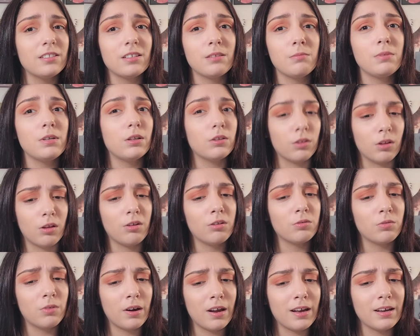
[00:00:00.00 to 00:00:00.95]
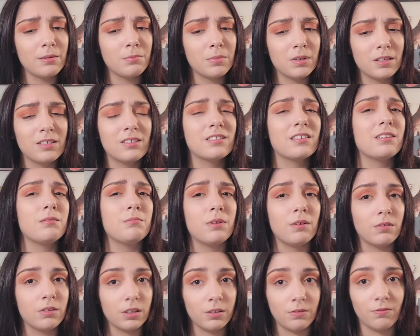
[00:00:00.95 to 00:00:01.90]
I feel like it's gonna be a long ride, but it's
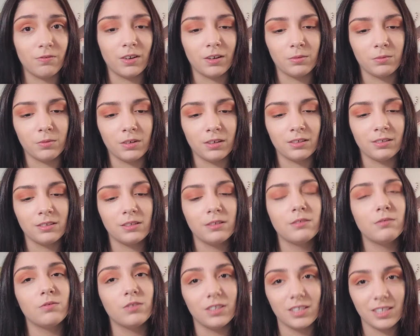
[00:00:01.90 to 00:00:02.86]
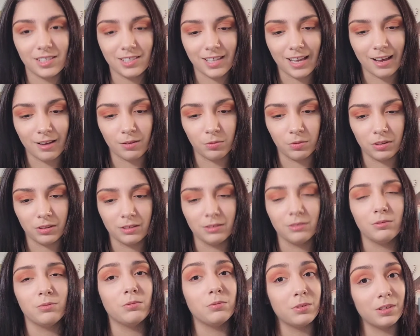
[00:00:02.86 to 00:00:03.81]
gonna be a really fun one, really sad
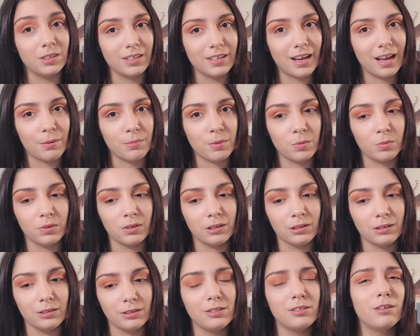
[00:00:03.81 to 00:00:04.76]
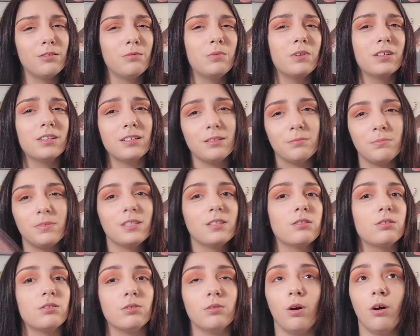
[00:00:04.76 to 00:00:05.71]
one, really happy one. You know, we're gonna
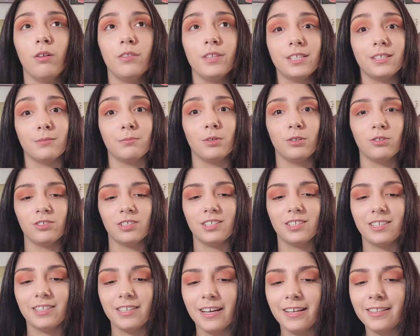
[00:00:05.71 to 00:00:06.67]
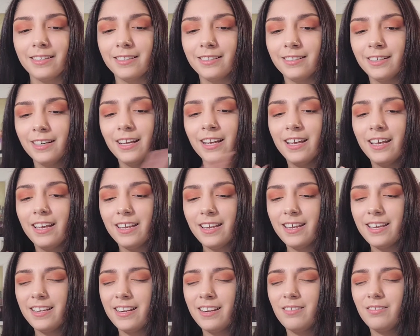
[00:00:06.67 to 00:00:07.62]
be through all these emotions together,
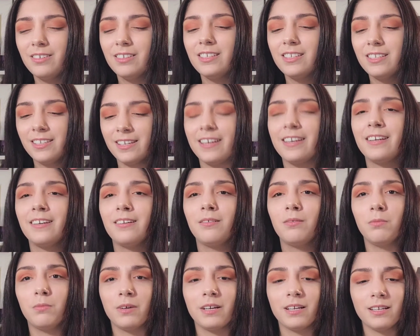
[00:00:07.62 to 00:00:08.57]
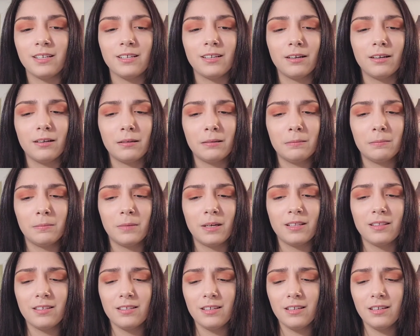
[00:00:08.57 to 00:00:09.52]
and I really can't wait.
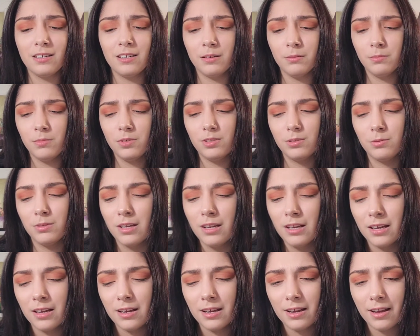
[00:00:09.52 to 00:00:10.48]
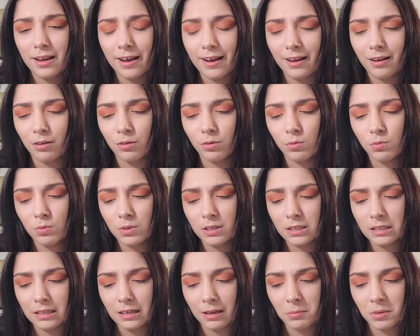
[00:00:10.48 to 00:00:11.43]
Um, I think it comes out
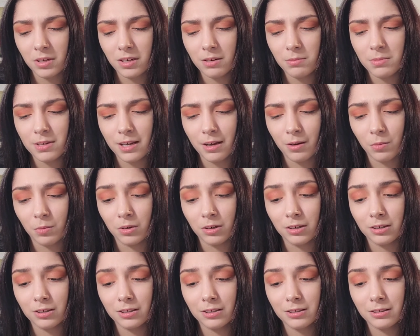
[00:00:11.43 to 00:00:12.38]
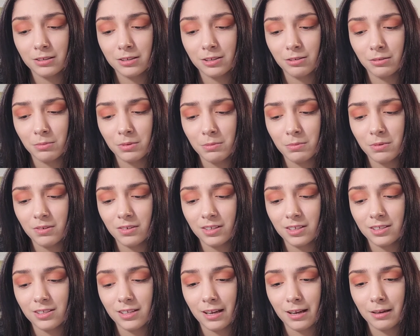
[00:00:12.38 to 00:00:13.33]
when I'm gonna be at work, so I'm gonna be
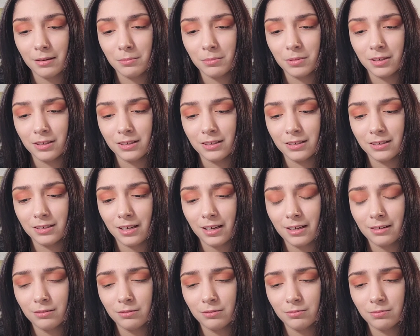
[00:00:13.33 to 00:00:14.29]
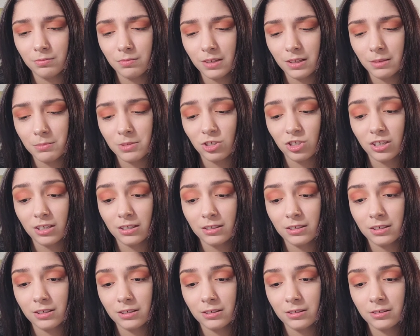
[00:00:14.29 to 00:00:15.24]
really sad, but I don't. Wait, let me
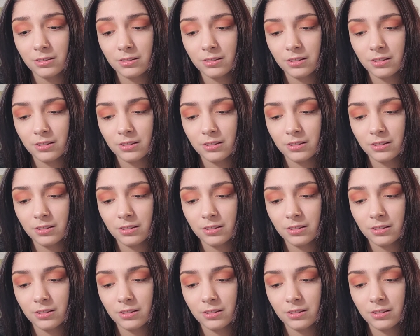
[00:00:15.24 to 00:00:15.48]
check.